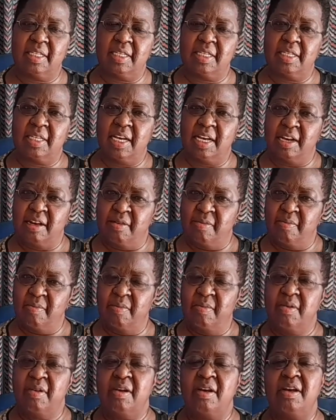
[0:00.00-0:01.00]
term
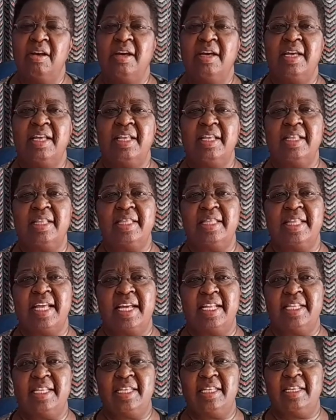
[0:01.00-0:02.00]

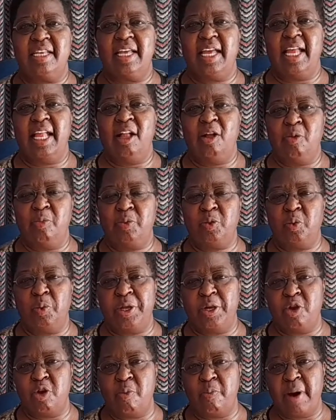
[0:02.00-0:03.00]
that helps when
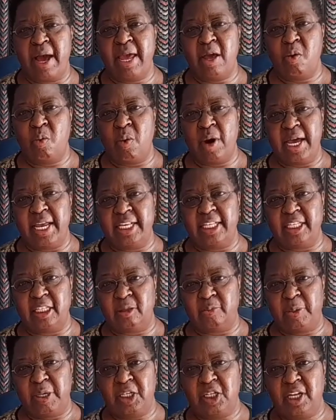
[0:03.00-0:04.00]
you're buying wines
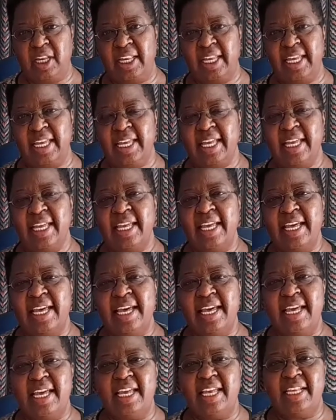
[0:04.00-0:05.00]
especially
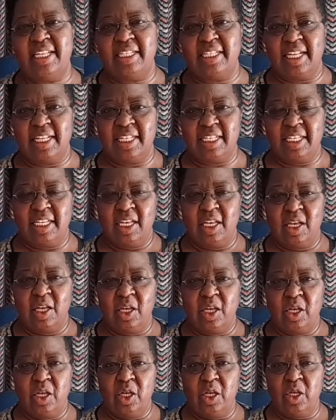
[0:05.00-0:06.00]
is that
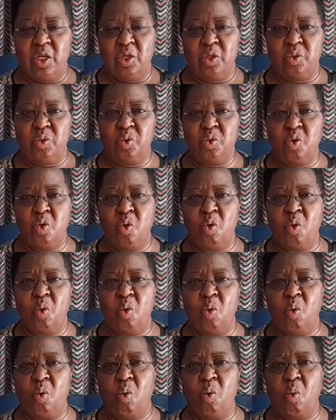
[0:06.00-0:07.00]
to know
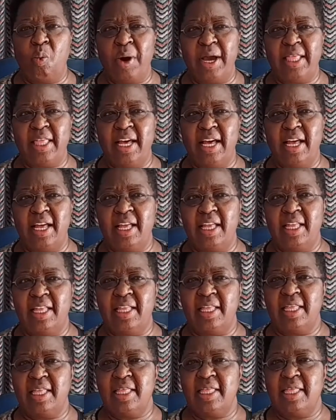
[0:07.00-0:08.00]
whether
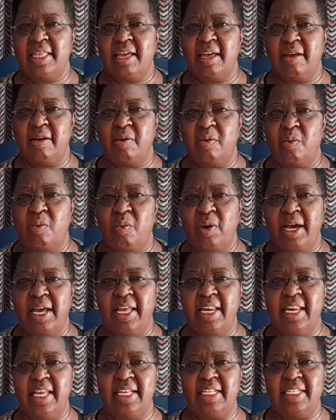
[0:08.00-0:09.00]
the wine
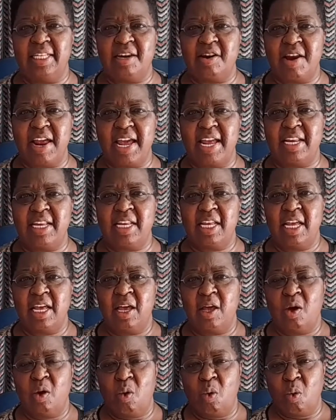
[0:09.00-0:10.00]
is red,
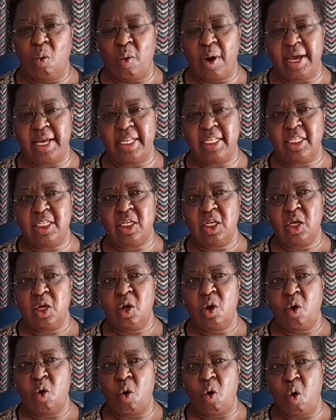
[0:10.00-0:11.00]
white,
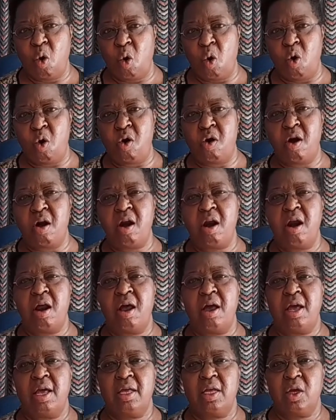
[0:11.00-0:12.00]
or
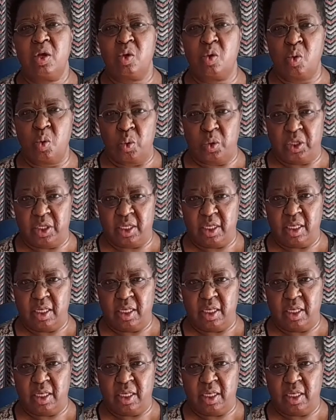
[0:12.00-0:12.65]
rose,